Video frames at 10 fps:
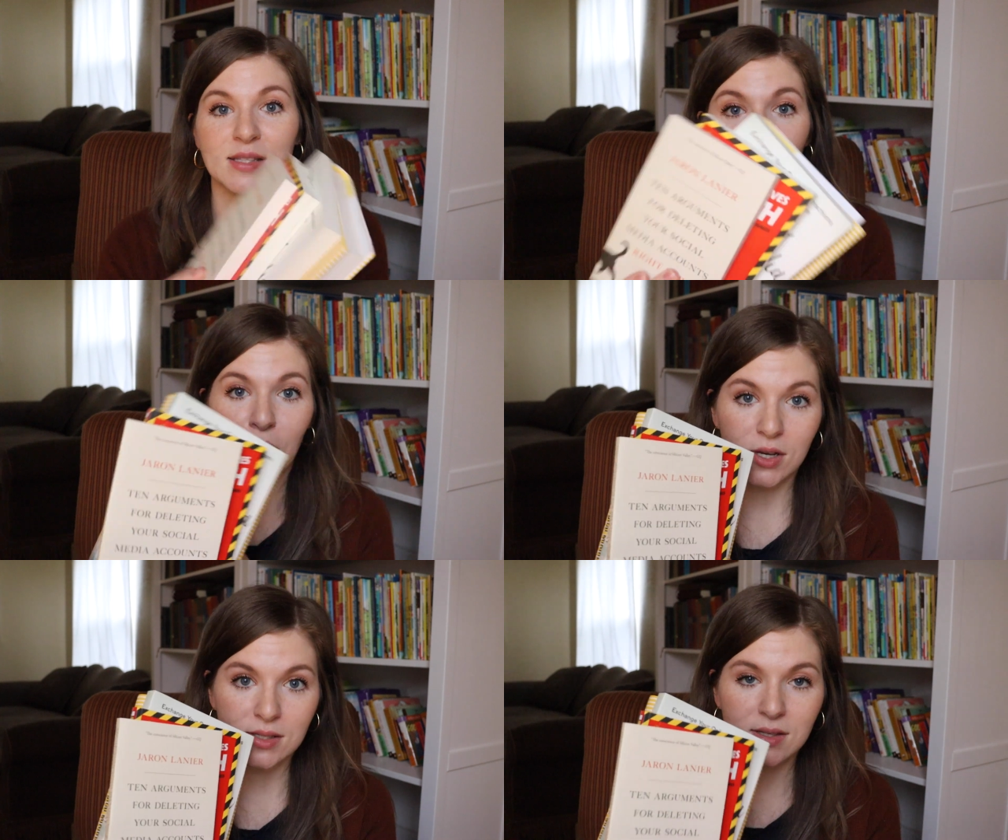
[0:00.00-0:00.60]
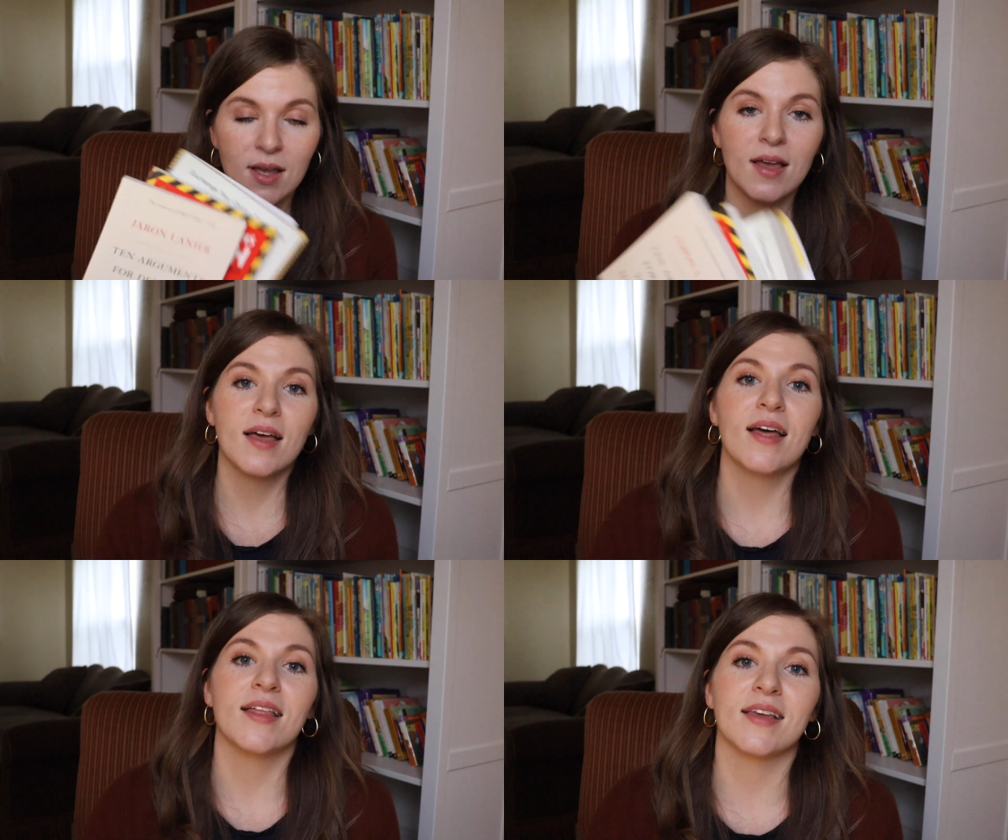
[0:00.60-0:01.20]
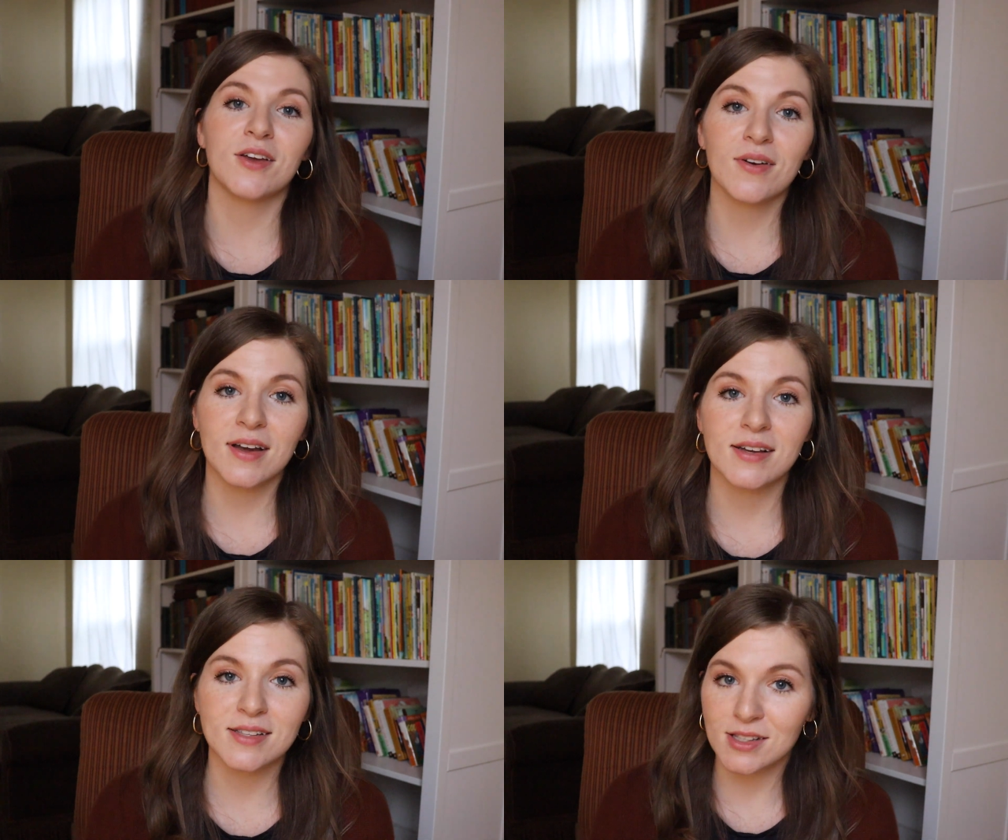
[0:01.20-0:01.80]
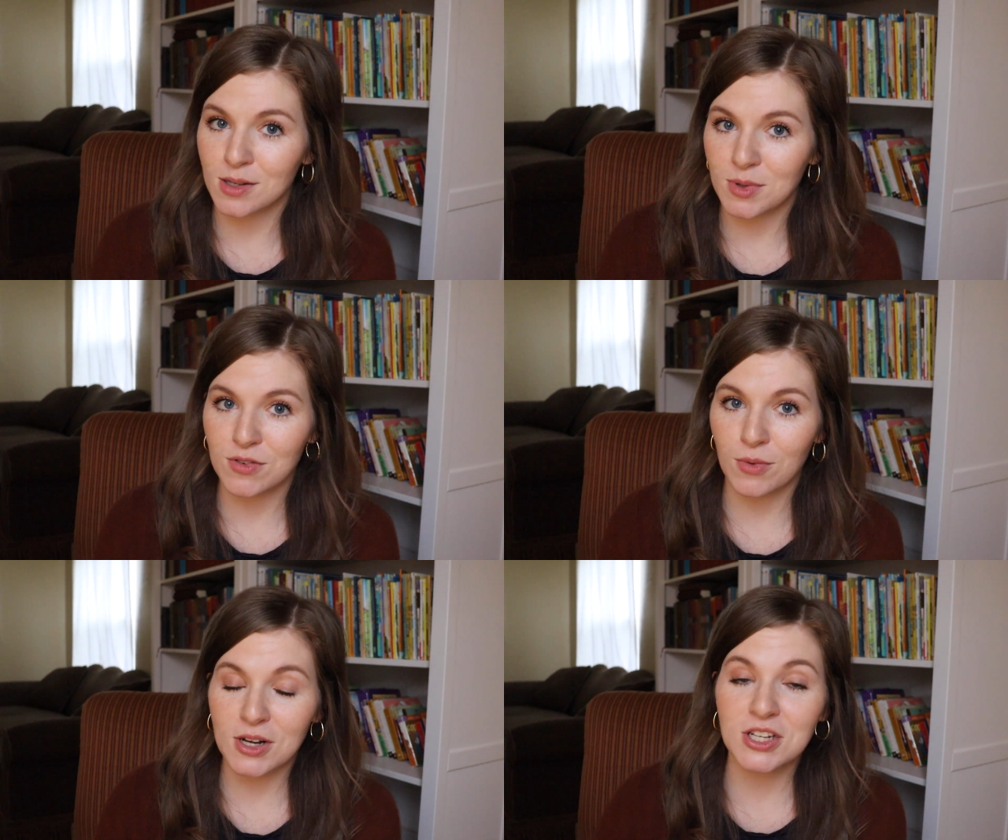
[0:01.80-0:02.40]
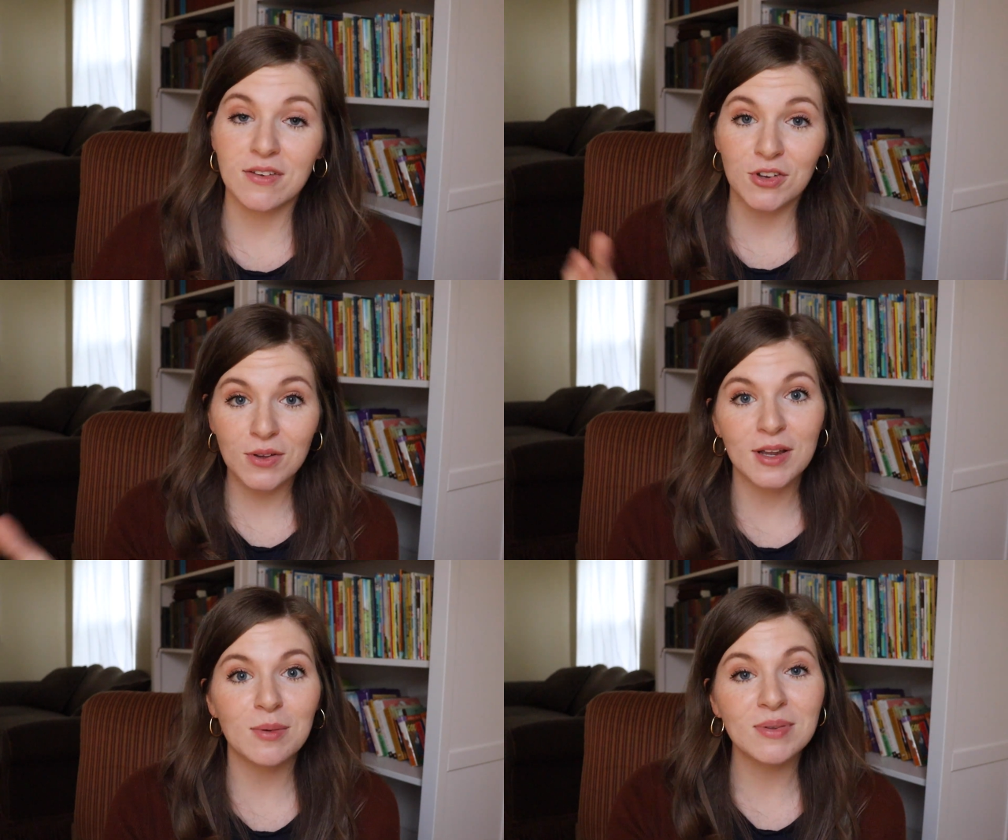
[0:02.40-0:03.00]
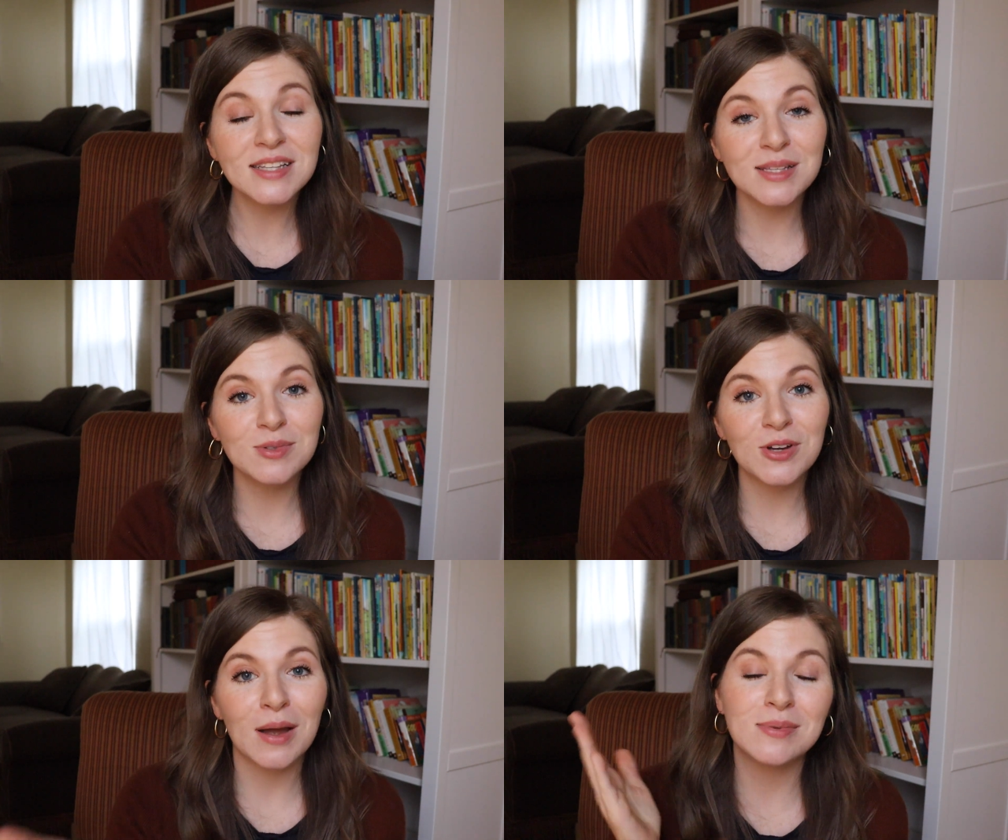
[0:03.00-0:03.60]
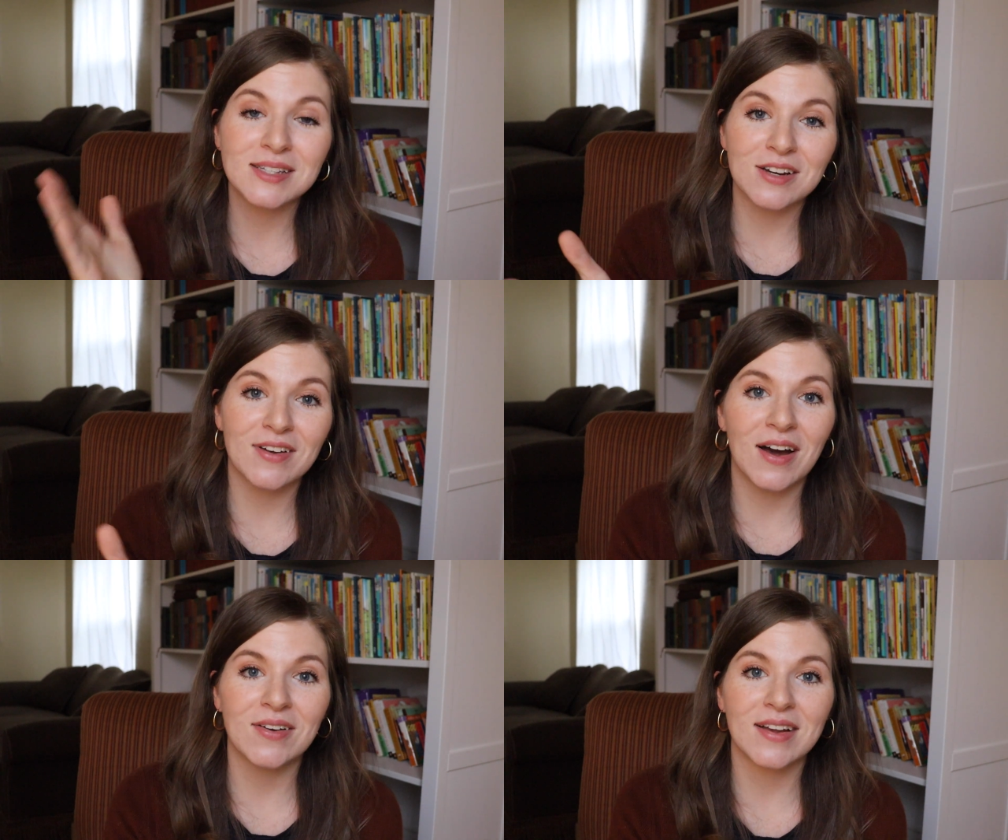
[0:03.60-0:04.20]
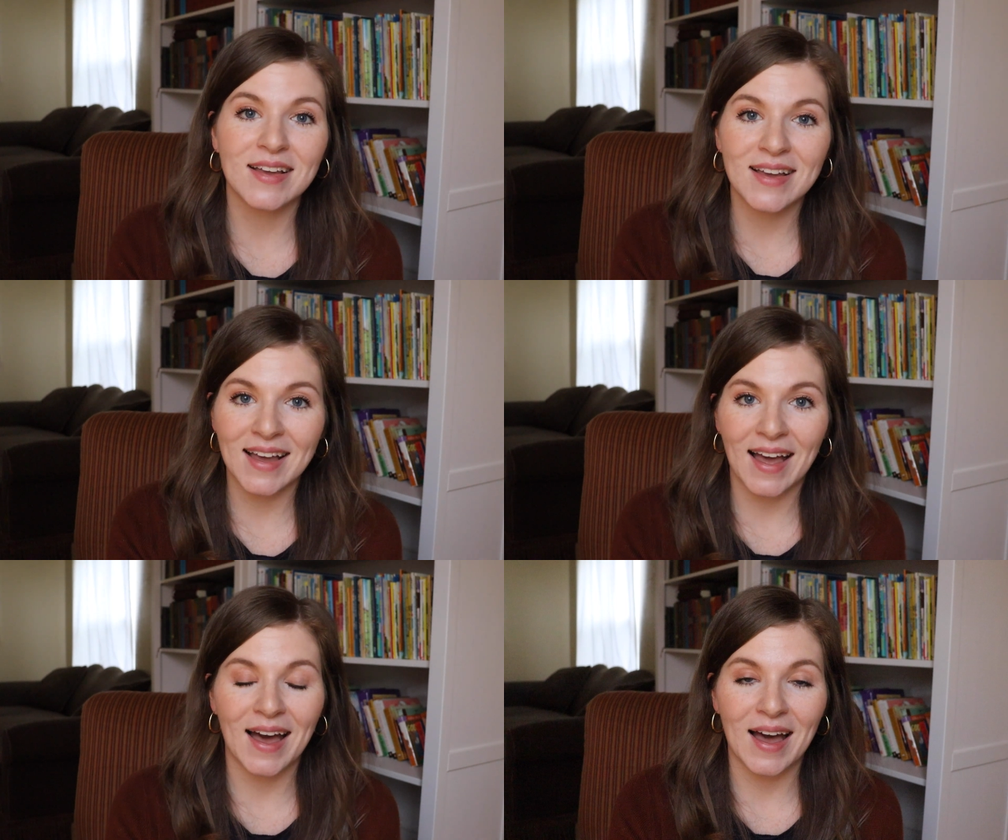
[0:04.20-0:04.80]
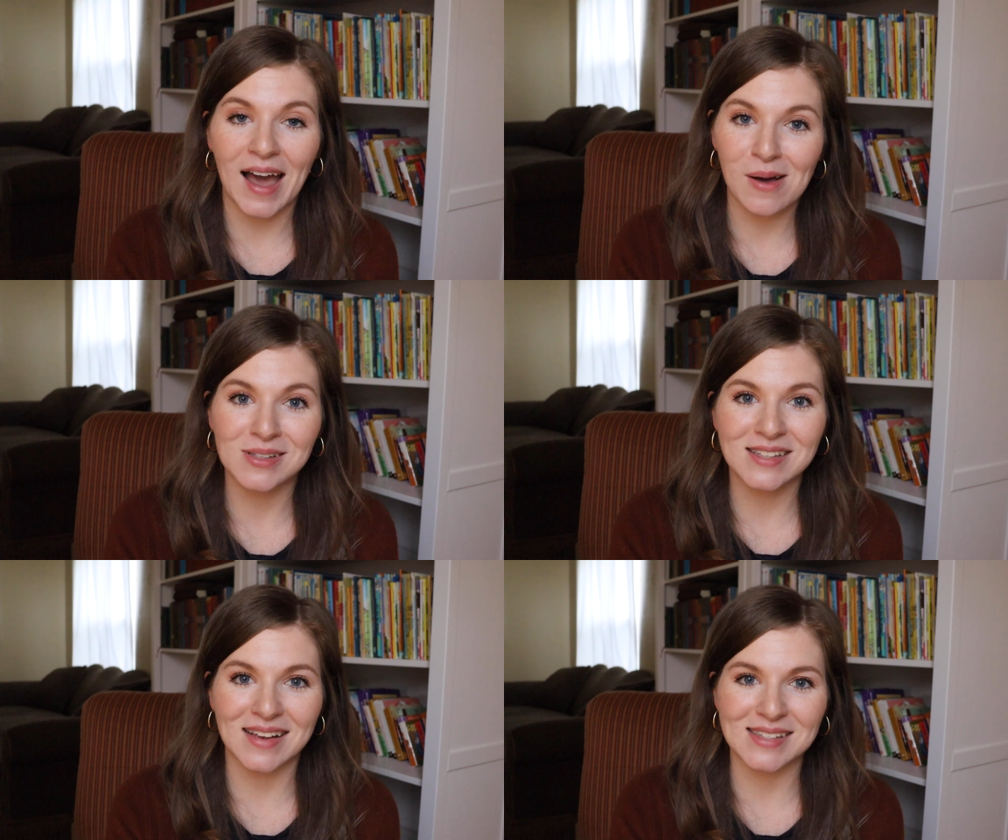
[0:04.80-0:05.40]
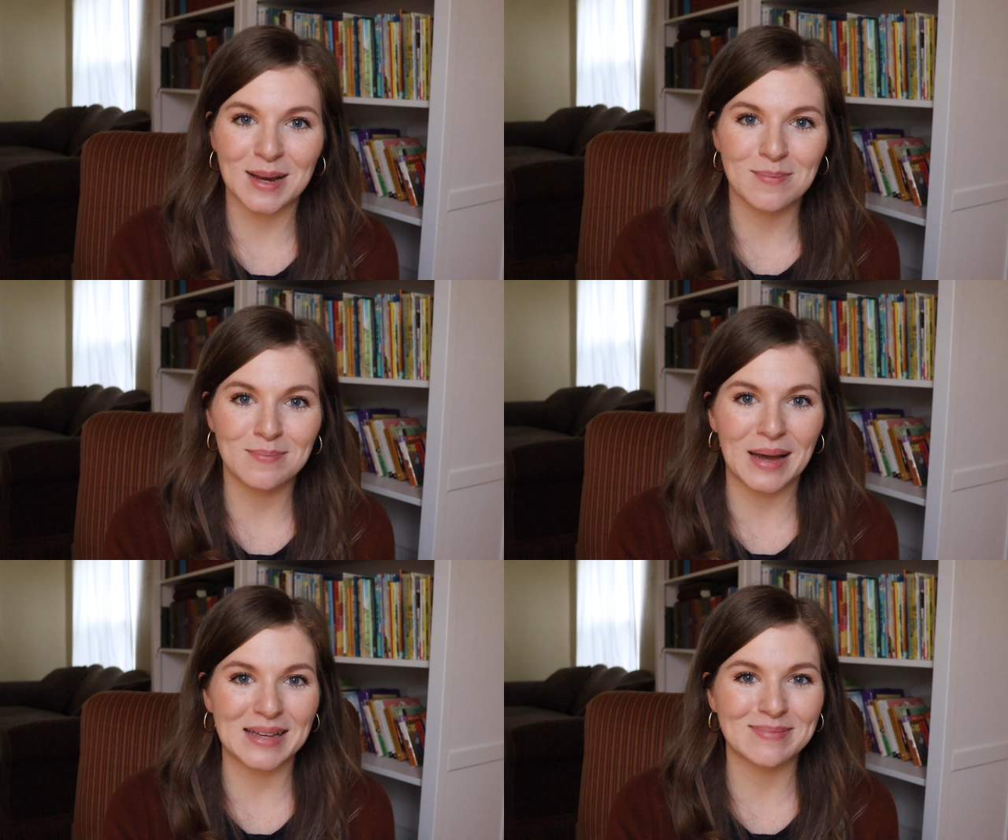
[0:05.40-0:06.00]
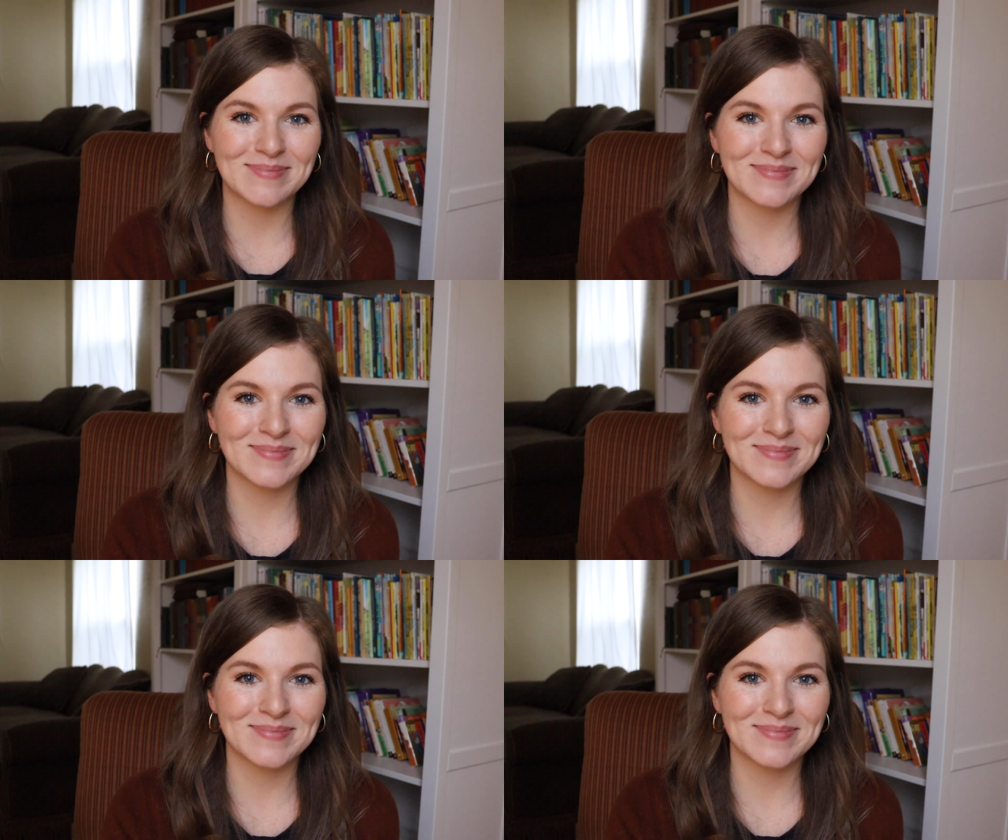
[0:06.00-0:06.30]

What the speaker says: these books. Thank you guys so much for watching. If you're new here, please subscribe, stick around. I will see you next time. Bye.